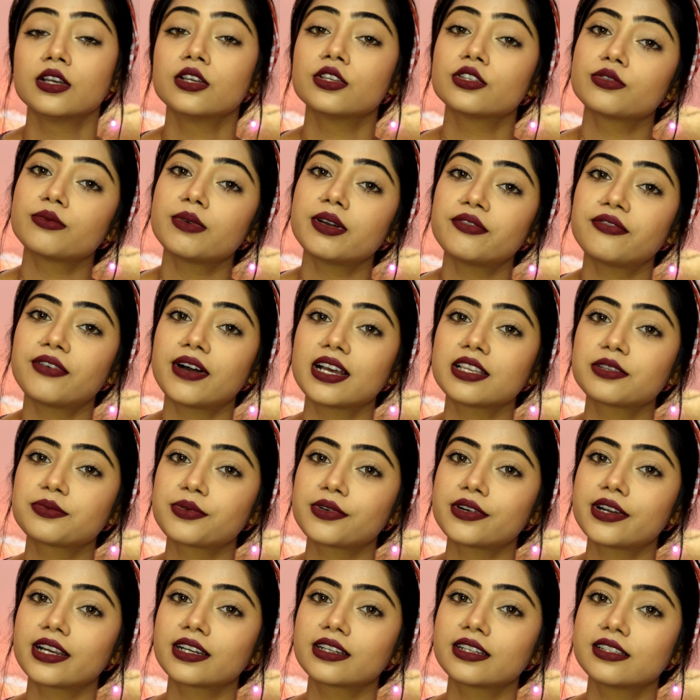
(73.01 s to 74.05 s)
So my first
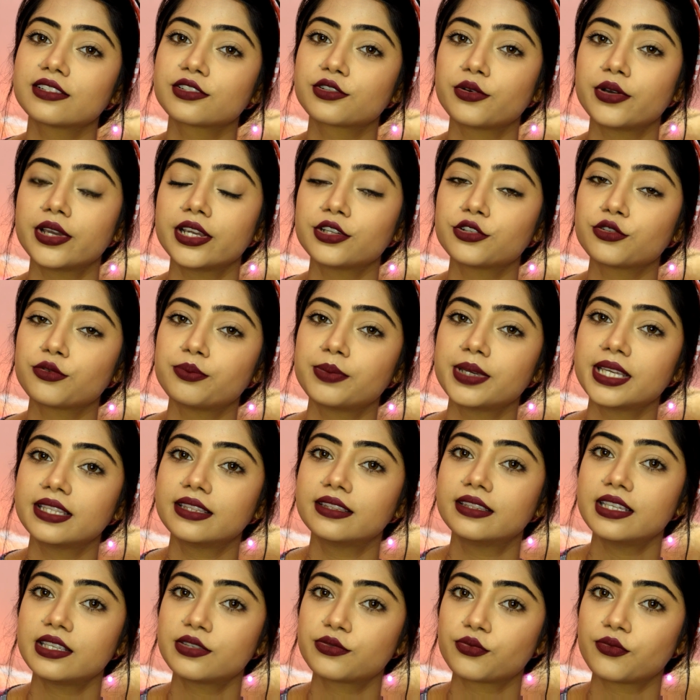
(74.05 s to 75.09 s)
product is going to be
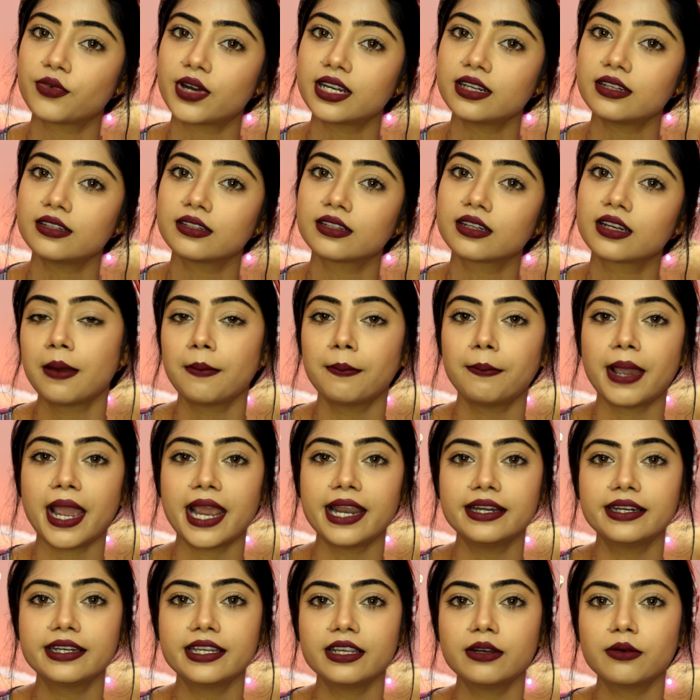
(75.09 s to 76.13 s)
this one.
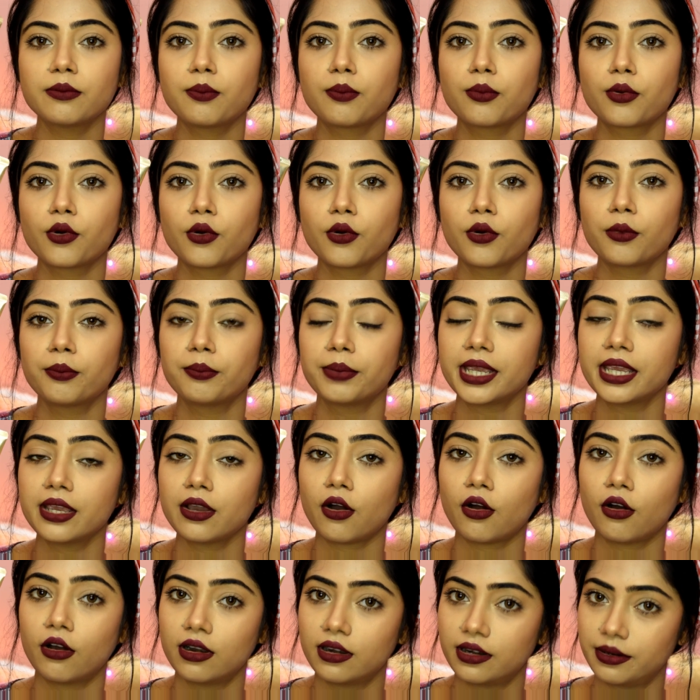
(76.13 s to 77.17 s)
Pantene Pro V
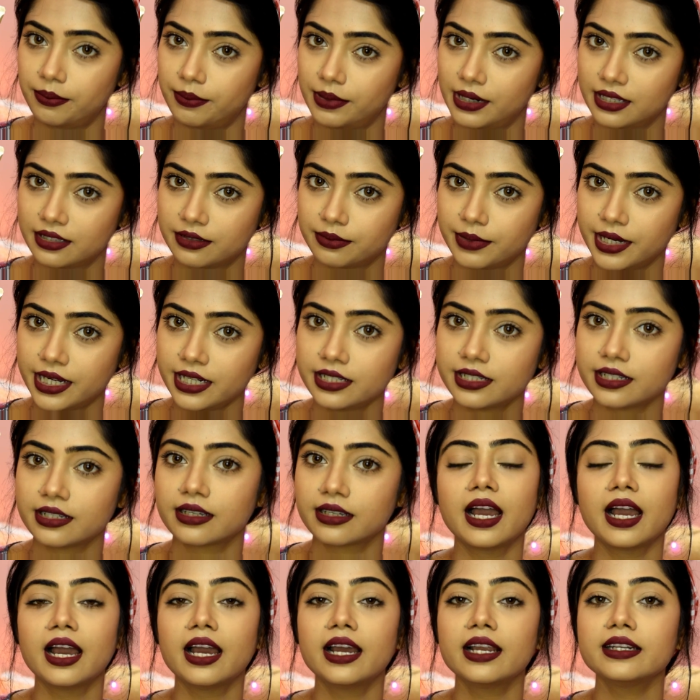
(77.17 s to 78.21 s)
All Replacement
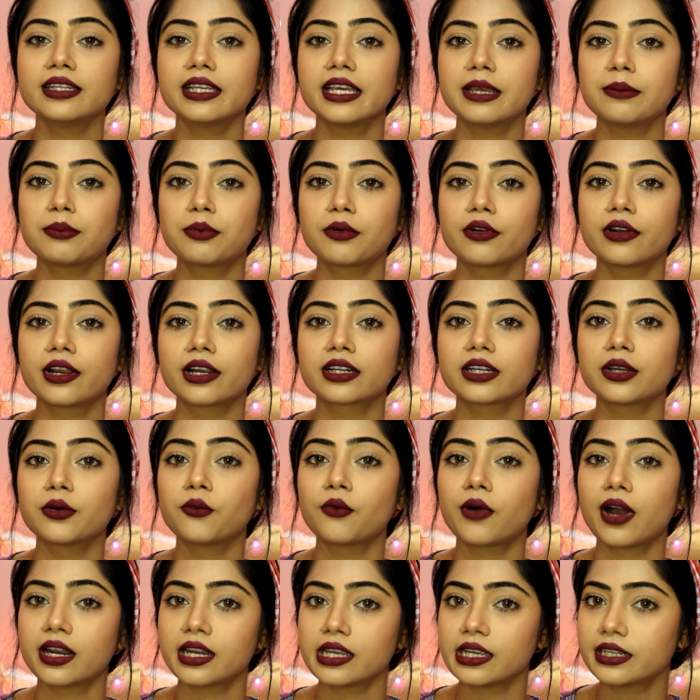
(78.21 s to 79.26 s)
and a product of
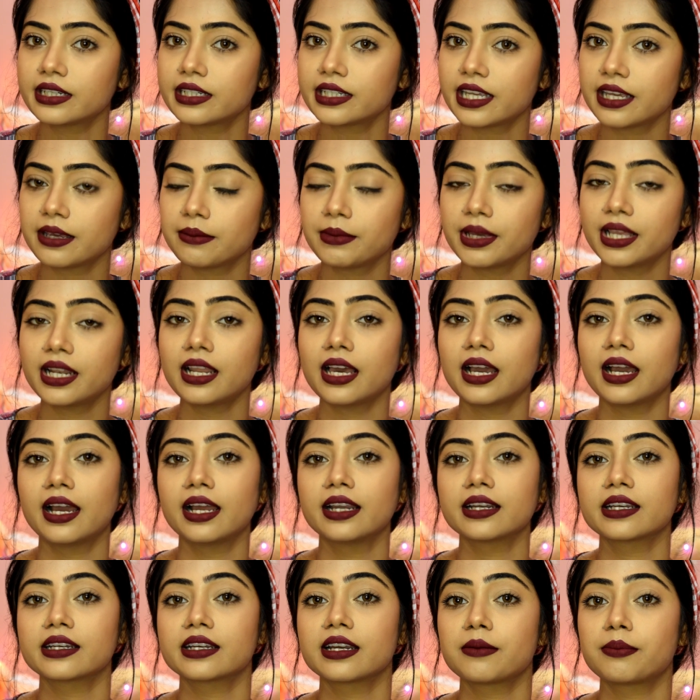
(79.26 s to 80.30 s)
180 ml and
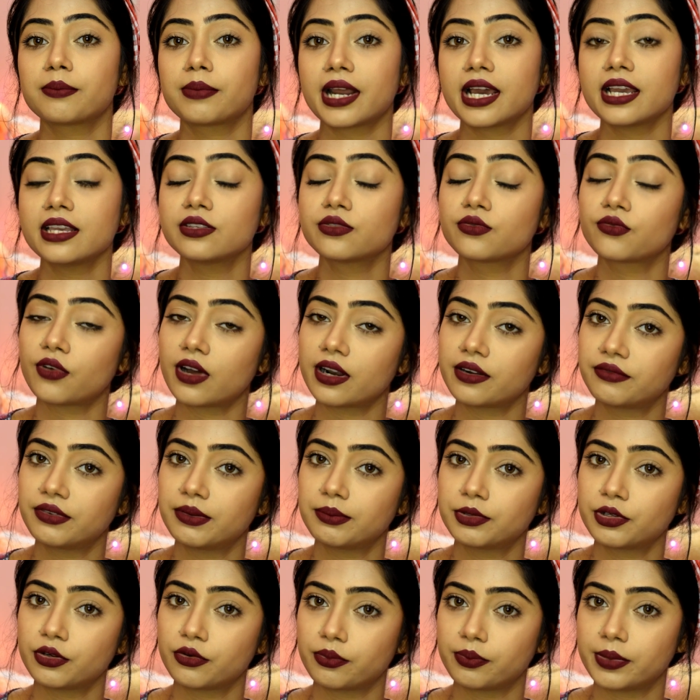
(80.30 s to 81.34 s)
it are price
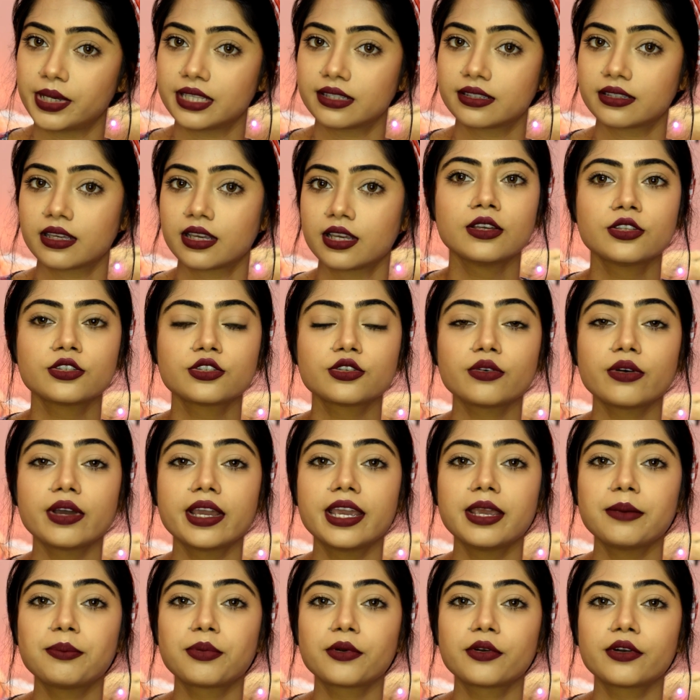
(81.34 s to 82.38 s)
150 rupees. So a
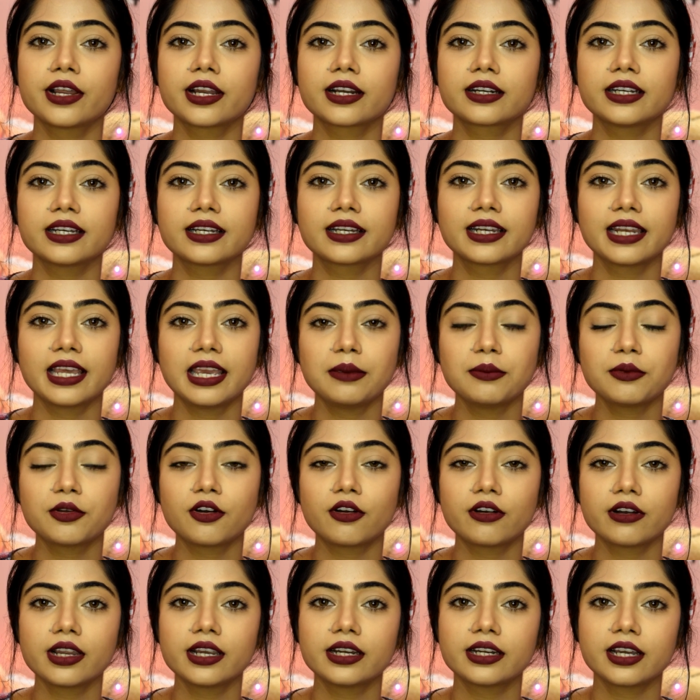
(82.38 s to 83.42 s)
product ta claim
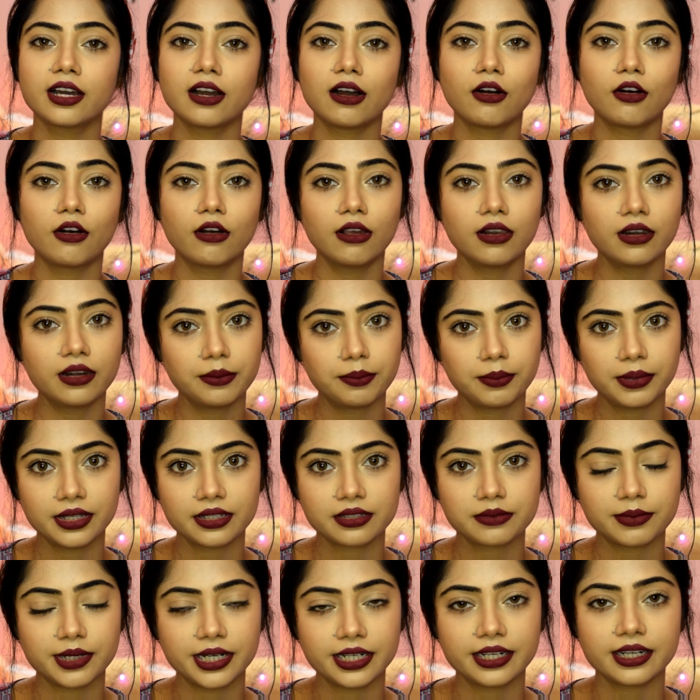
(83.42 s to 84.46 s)
kore eta oil
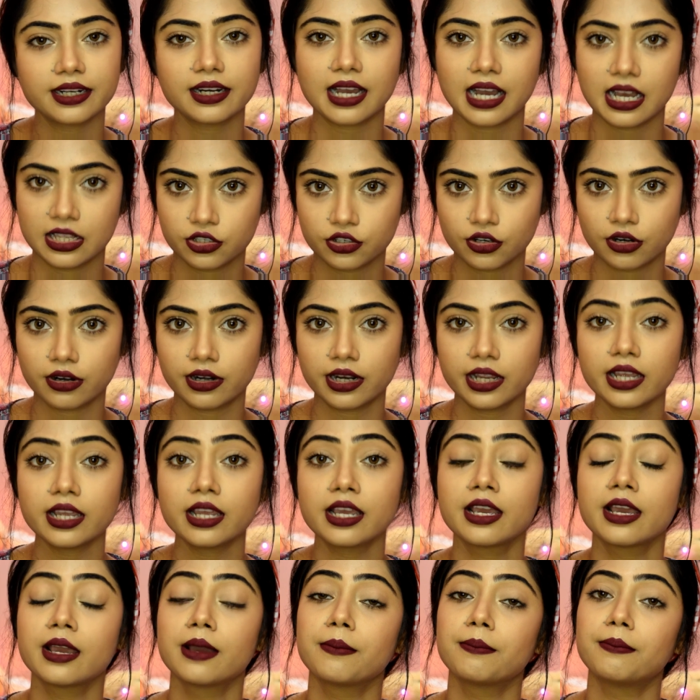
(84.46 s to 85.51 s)
replacement er kaj kore,
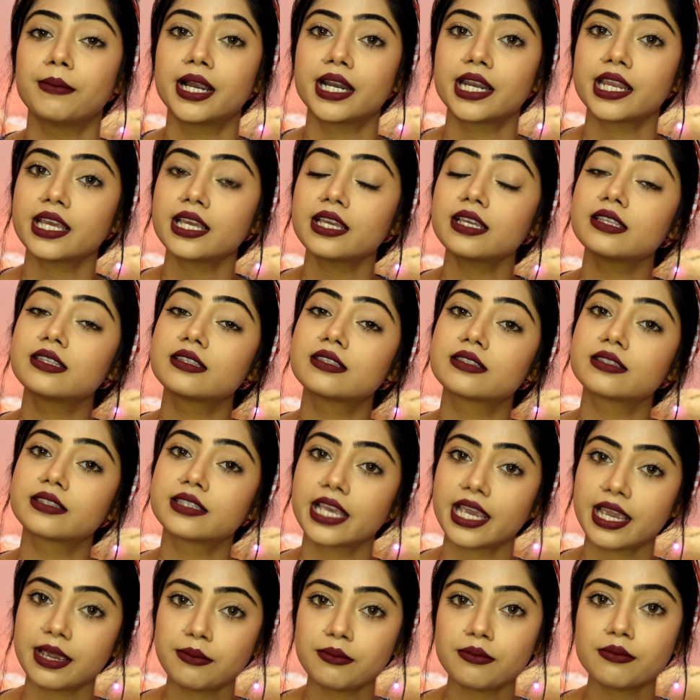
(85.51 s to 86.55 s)
mane
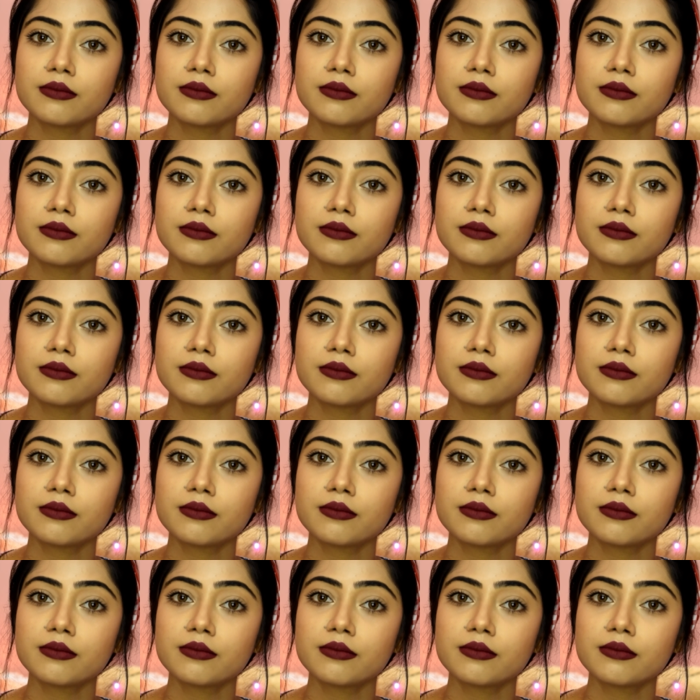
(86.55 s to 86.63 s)
same